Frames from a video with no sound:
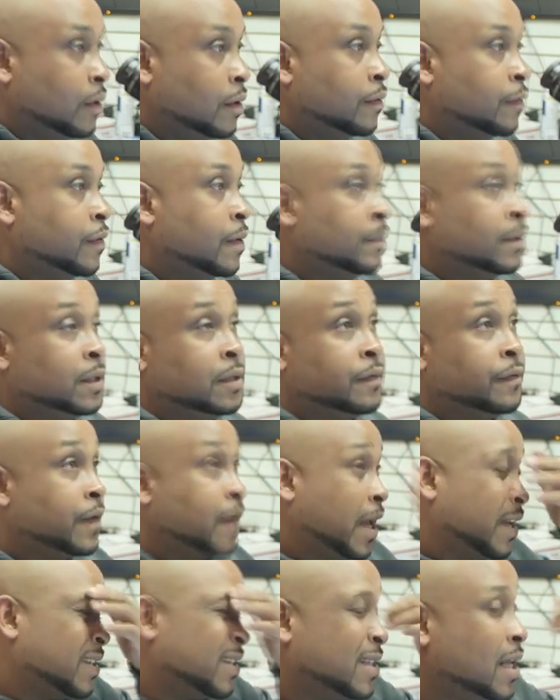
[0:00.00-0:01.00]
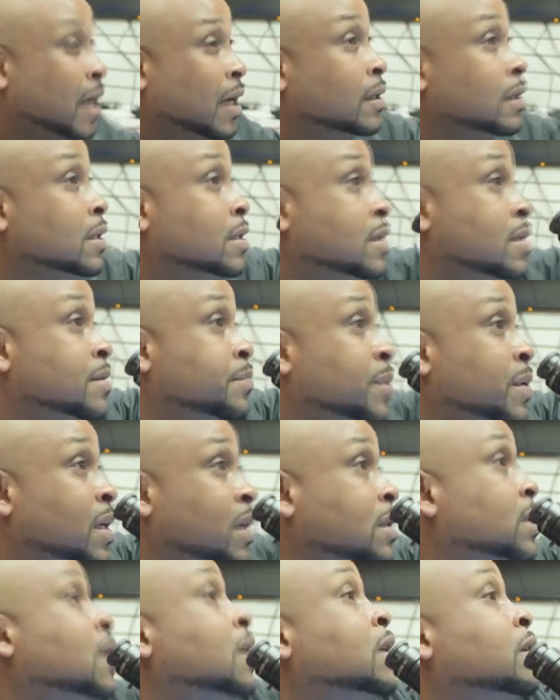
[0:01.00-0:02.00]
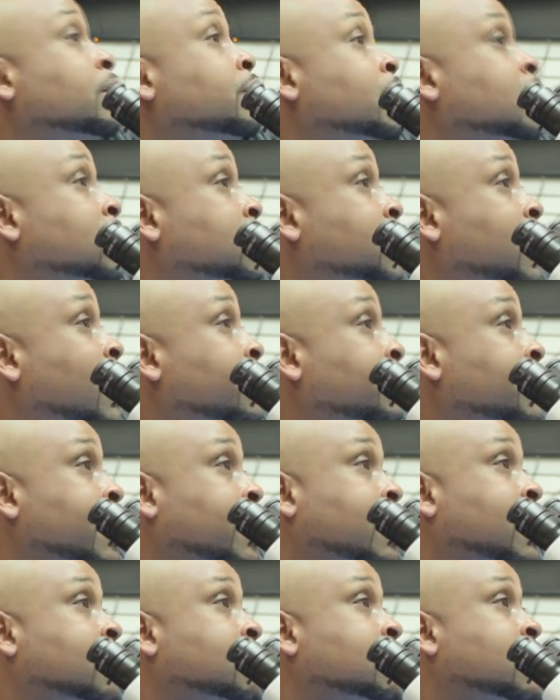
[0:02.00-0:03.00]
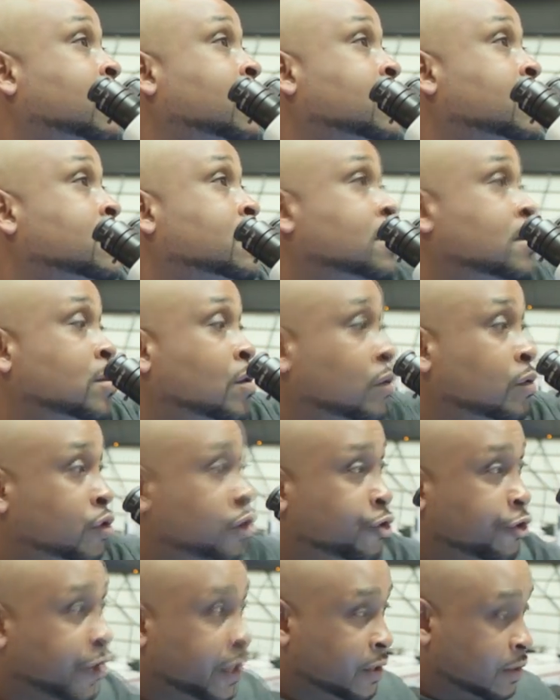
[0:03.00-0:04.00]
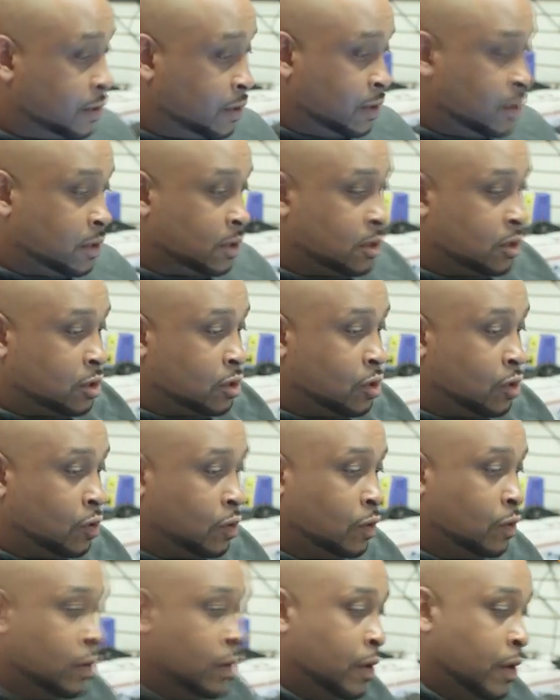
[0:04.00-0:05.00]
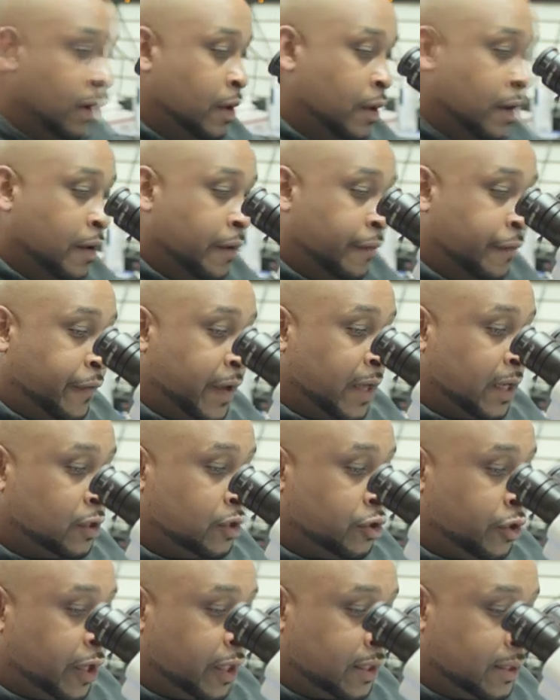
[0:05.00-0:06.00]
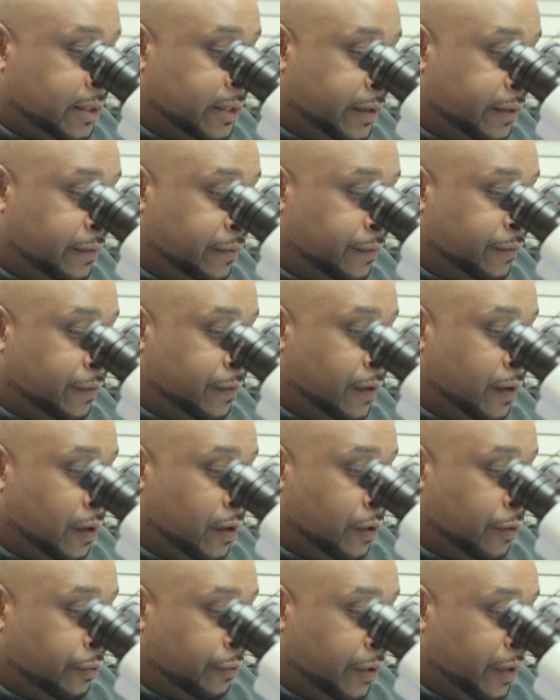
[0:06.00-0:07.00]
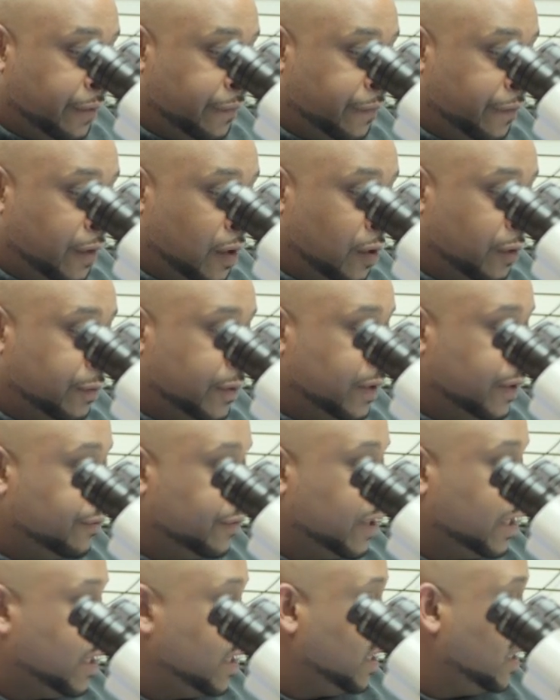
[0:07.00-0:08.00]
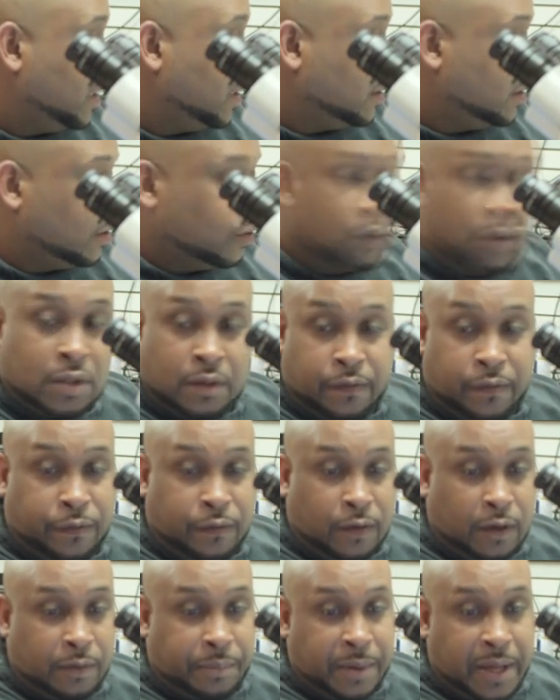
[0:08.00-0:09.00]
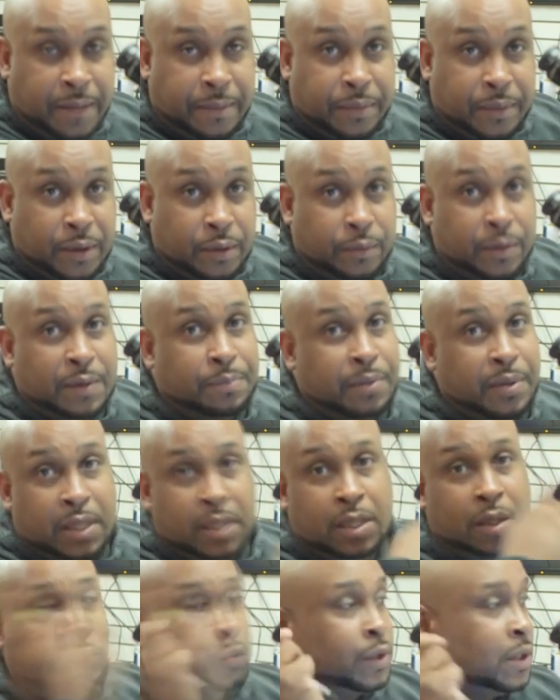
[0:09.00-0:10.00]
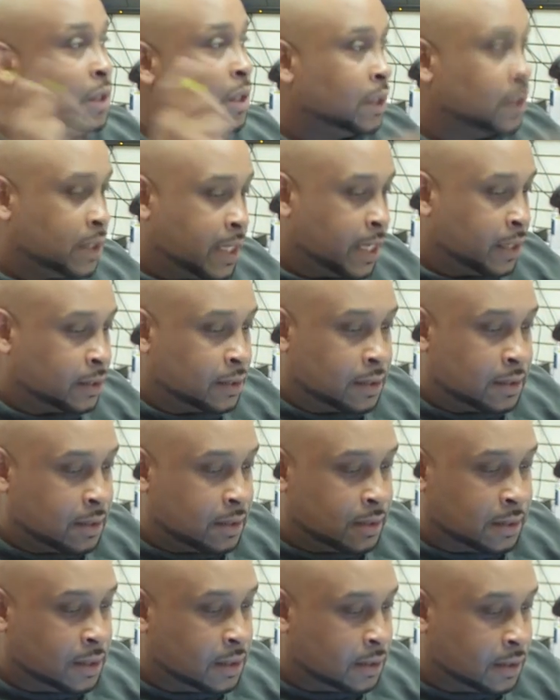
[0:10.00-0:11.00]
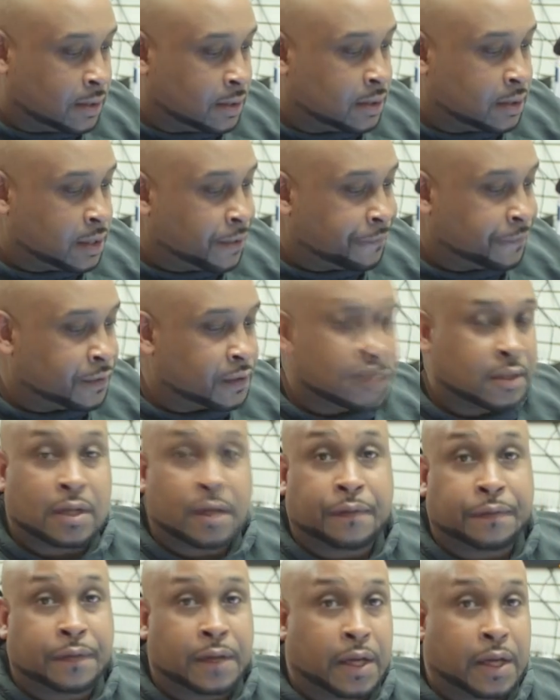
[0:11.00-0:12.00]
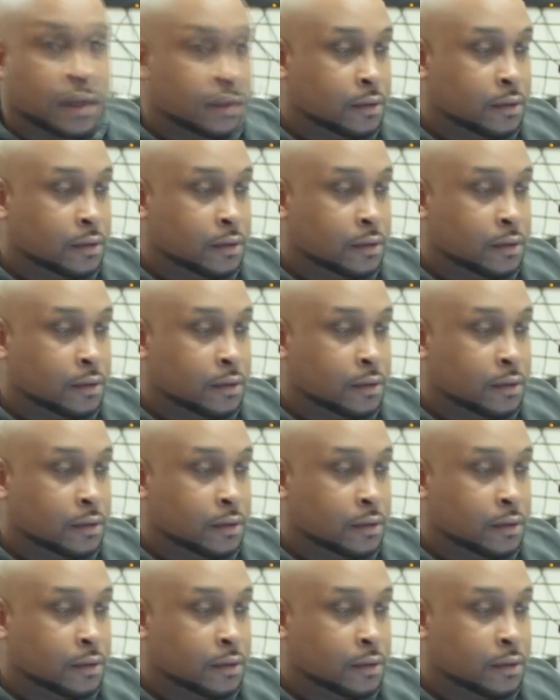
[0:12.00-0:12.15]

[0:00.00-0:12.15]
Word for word: from the device. Now, this is being done in real time, like I said. This is no tricks. This is no fake tricks of reflowing, reheating, using foil paper. We've been there. We've done that. This is different stuff now.